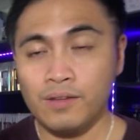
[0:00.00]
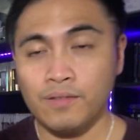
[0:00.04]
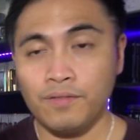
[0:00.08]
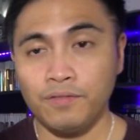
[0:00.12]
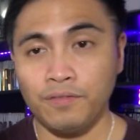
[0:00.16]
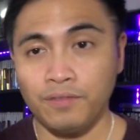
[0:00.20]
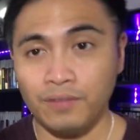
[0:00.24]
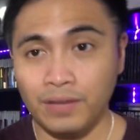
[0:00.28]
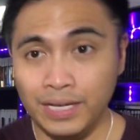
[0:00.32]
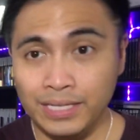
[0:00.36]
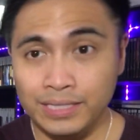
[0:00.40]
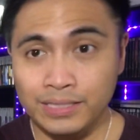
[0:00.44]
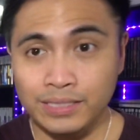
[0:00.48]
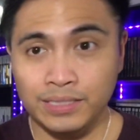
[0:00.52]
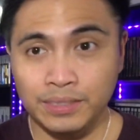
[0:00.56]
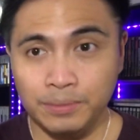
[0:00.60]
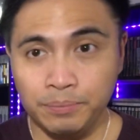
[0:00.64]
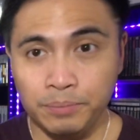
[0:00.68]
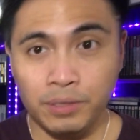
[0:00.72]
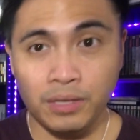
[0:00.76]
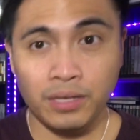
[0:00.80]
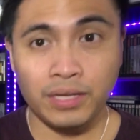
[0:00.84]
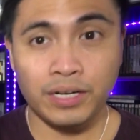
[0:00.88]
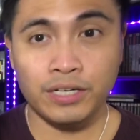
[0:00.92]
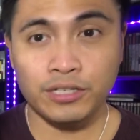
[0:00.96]
flight
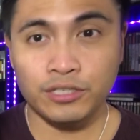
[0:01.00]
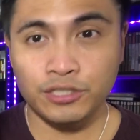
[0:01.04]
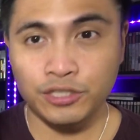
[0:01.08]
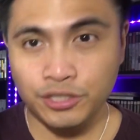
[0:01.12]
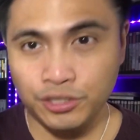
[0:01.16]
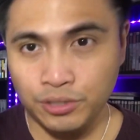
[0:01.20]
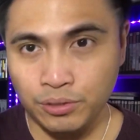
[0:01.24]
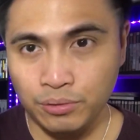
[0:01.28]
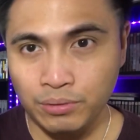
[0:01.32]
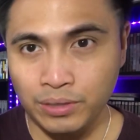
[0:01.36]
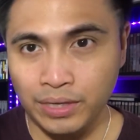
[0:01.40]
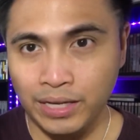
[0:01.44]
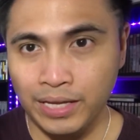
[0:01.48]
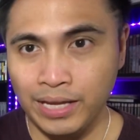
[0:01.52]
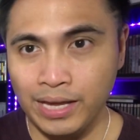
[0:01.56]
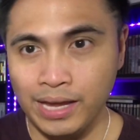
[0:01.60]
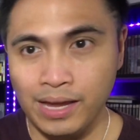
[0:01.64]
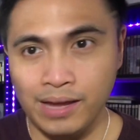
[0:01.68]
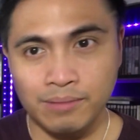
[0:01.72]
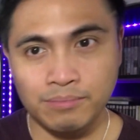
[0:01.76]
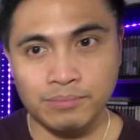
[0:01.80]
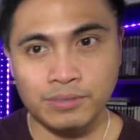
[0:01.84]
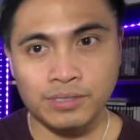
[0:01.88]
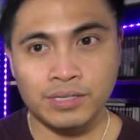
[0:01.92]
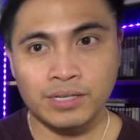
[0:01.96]
simulator shooting
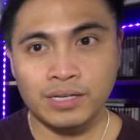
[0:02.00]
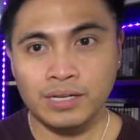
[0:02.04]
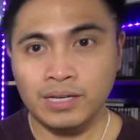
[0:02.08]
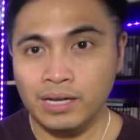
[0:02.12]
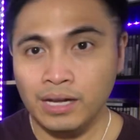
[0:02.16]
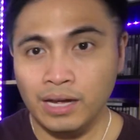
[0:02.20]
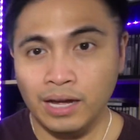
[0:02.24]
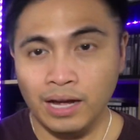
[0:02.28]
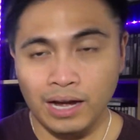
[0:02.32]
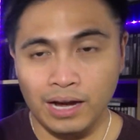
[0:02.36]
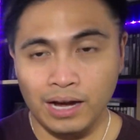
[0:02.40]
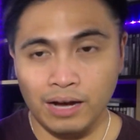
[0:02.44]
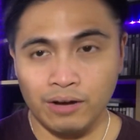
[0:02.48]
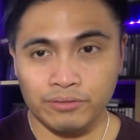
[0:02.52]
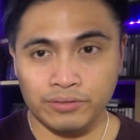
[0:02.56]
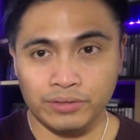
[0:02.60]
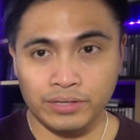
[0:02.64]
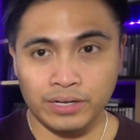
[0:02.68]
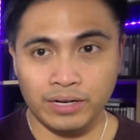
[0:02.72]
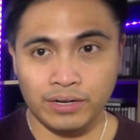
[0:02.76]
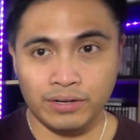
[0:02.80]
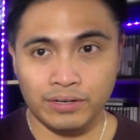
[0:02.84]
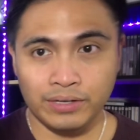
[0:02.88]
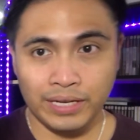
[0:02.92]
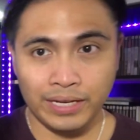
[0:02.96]
games out
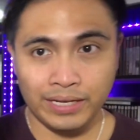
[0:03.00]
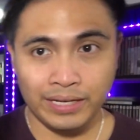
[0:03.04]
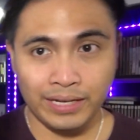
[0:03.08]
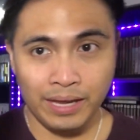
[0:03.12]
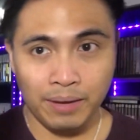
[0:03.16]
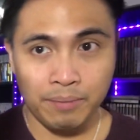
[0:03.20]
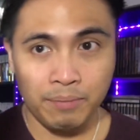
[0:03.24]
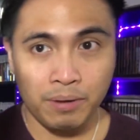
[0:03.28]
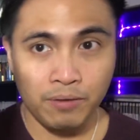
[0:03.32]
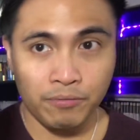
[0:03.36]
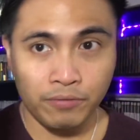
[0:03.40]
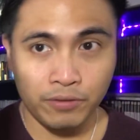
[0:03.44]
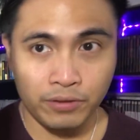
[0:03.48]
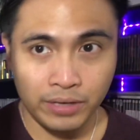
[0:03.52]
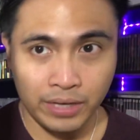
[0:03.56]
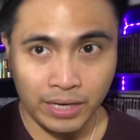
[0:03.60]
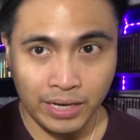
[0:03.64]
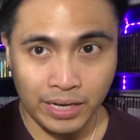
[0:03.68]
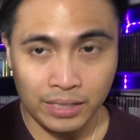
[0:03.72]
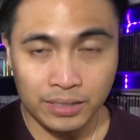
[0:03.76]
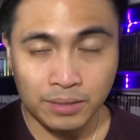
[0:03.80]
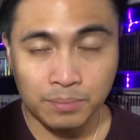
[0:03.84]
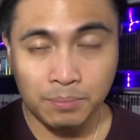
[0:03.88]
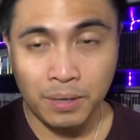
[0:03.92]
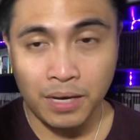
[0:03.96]
there that came out for the
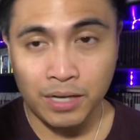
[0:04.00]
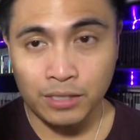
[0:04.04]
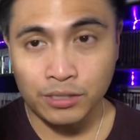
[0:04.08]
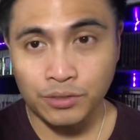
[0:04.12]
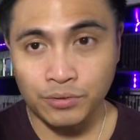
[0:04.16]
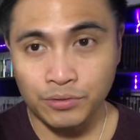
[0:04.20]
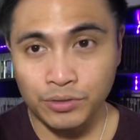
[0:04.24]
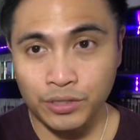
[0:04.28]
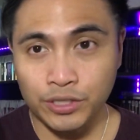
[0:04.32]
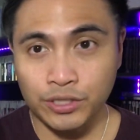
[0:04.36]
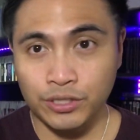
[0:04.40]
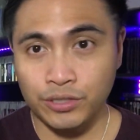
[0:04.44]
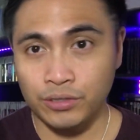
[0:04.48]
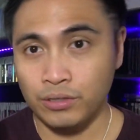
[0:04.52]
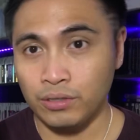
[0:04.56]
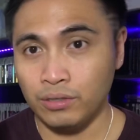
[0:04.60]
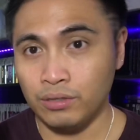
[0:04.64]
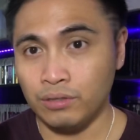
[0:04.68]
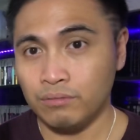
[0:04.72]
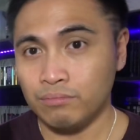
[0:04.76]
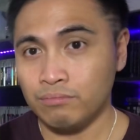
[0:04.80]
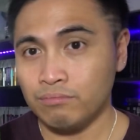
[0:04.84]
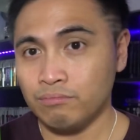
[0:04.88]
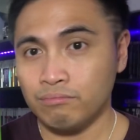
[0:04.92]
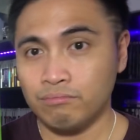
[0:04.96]
Xbox original.
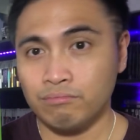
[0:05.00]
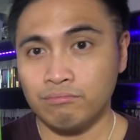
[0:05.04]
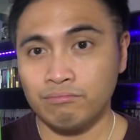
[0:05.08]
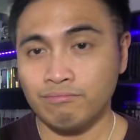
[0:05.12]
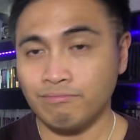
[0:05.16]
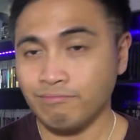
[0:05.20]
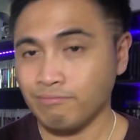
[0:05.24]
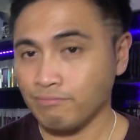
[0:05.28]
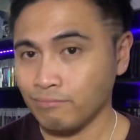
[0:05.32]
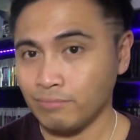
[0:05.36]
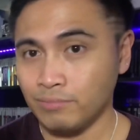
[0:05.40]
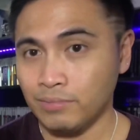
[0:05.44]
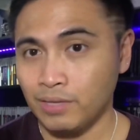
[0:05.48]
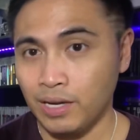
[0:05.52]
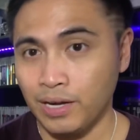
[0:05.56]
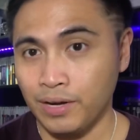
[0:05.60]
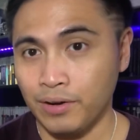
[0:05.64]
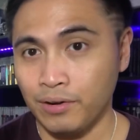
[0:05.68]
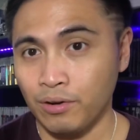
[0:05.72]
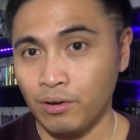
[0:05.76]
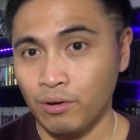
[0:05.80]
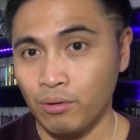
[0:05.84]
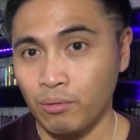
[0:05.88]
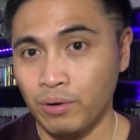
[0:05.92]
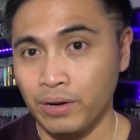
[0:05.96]
I
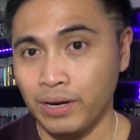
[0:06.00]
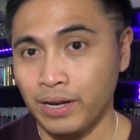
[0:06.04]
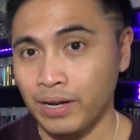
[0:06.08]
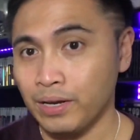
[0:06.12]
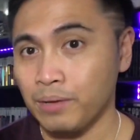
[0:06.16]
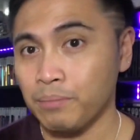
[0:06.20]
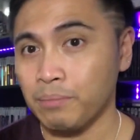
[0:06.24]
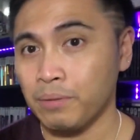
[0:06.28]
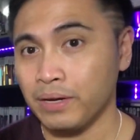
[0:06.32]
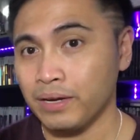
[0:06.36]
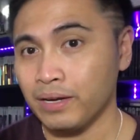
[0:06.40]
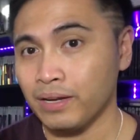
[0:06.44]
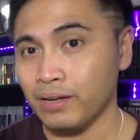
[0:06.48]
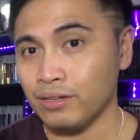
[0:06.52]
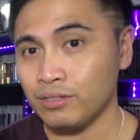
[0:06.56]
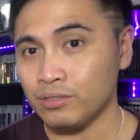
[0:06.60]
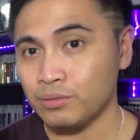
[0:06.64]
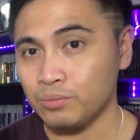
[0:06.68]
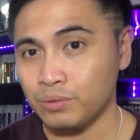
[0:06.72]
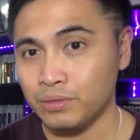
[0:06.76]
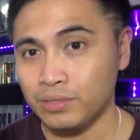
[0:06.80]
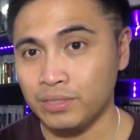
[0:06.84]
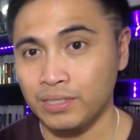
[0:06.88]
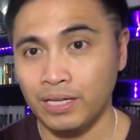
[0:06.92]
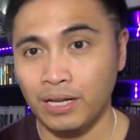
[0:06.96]
don't know what anybody else
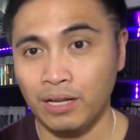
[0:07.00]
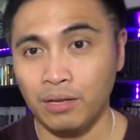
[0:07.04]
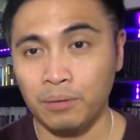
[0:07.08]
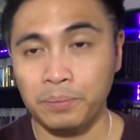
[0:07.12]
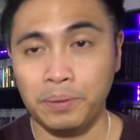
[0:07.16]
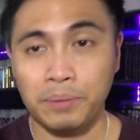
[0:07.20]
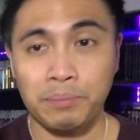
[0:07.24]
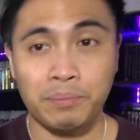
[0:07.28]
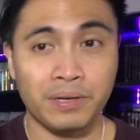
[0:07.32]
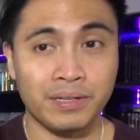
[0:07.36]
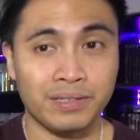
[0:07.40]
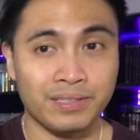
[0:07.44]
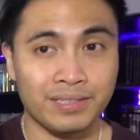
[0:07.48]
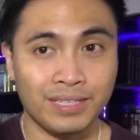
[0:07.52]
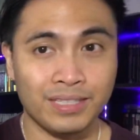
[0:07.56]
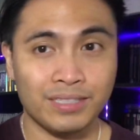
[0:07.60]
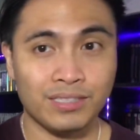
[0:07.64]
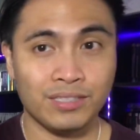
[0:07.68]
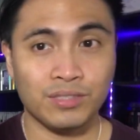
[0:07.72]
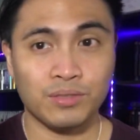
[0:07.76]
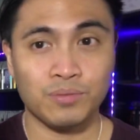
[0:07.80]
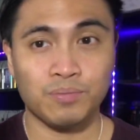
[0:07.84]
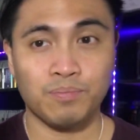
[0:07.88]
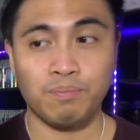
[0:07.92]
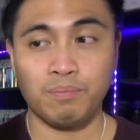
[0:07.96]
would tell me, but this
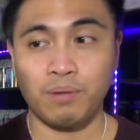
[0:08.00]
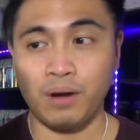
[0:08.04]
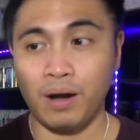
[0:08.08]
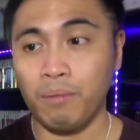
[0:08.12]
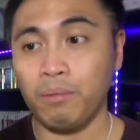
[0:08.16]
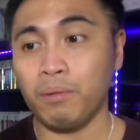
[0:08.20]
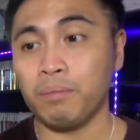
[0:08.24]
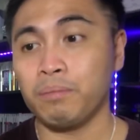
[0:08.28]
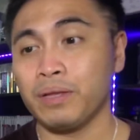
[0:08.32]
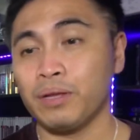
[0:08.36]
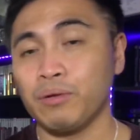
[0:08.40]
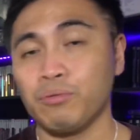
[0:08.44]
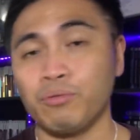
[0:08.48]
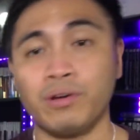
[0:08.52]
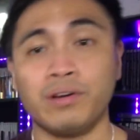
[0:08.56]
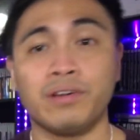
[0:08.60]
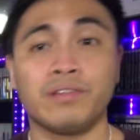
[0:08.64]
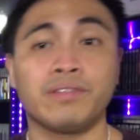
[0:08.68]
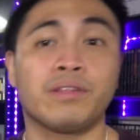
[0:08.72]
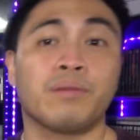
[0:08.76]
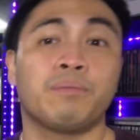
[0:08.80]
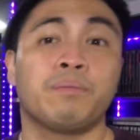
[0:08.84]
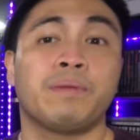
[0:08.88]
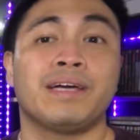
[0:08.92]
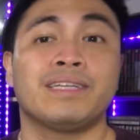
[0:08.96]
is probably one of
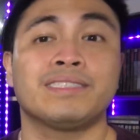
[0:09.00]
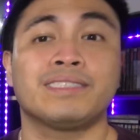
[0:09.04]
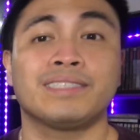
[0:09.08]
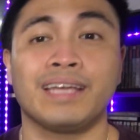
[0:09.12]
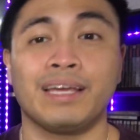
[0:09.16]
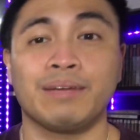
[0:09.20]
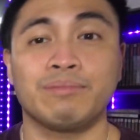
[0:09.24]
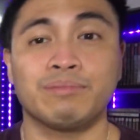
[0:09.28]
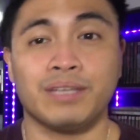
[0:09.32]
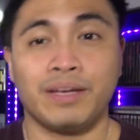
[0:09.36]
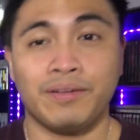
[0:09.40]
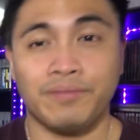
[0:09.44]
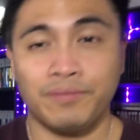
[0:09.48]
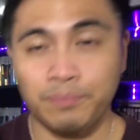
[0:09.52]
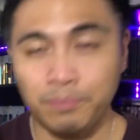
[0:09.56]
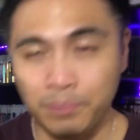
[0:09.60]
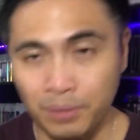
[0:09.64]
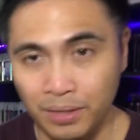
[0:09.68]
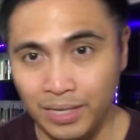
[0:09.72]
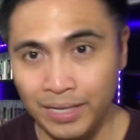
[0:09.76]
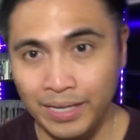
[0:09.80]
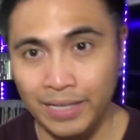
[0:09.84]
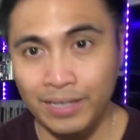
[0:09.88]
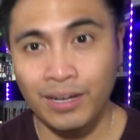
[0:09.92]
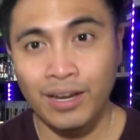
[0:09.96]
the best games I've
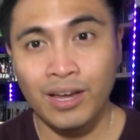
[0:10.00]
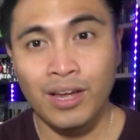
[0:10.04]
played